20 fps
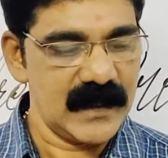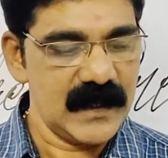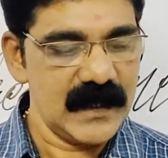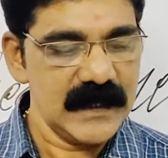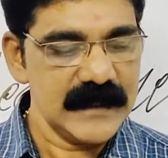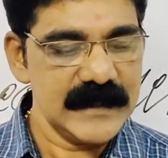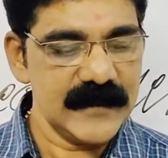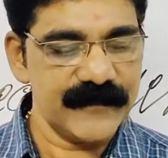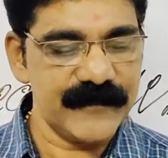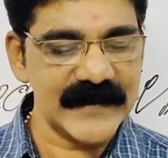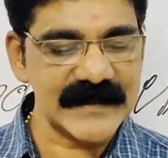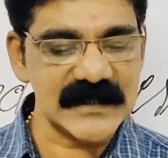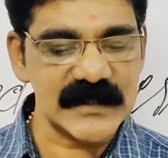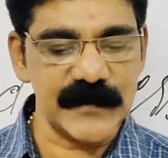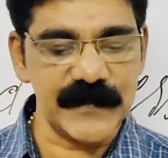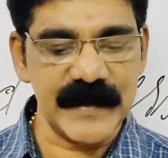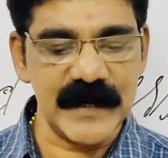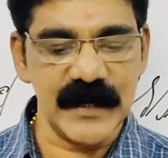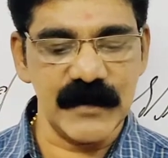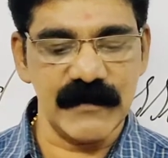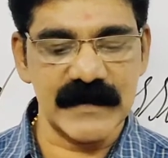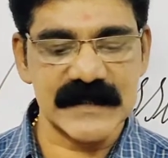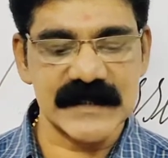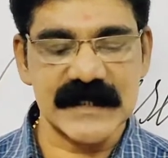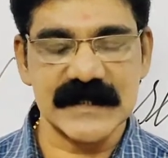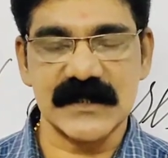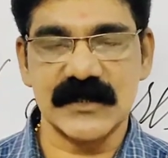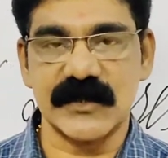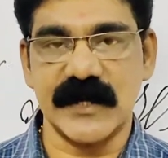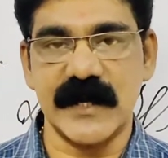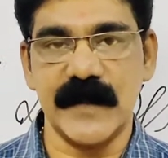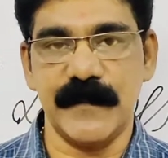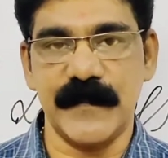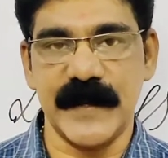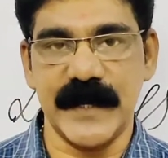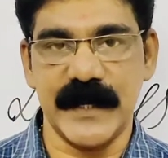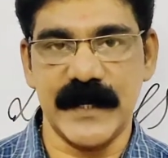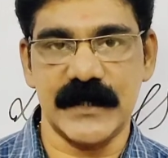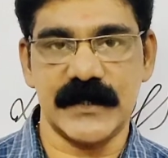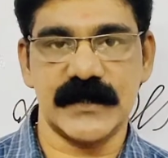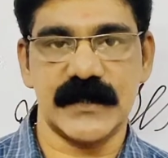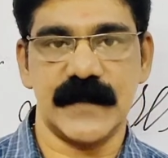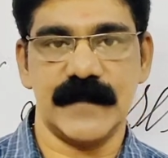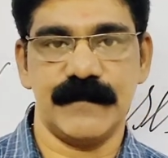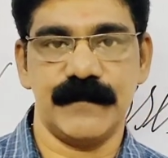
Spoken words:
The first period was a study period.